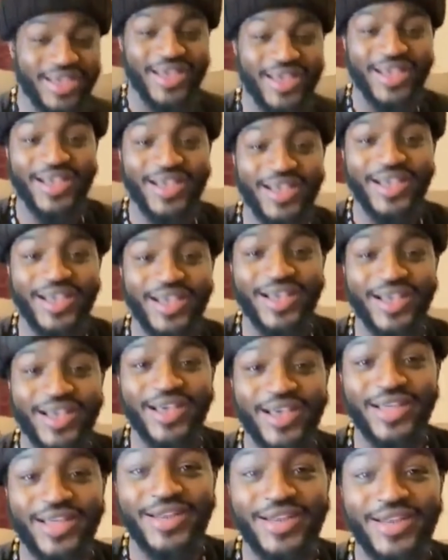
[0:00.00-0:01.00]
come back to
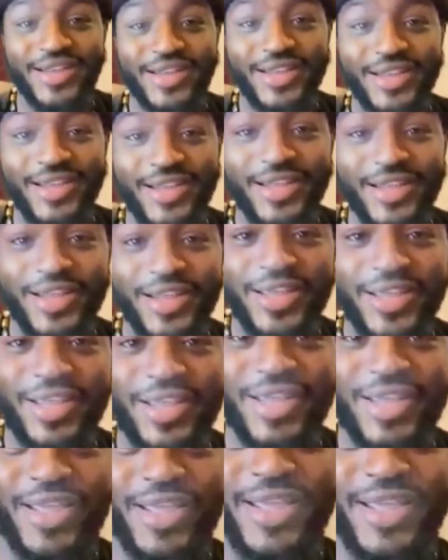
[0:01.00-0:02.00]
drop a new video
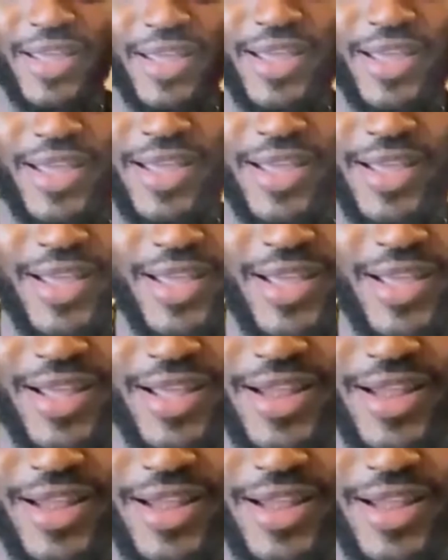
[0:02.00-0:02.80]
for my returnees thank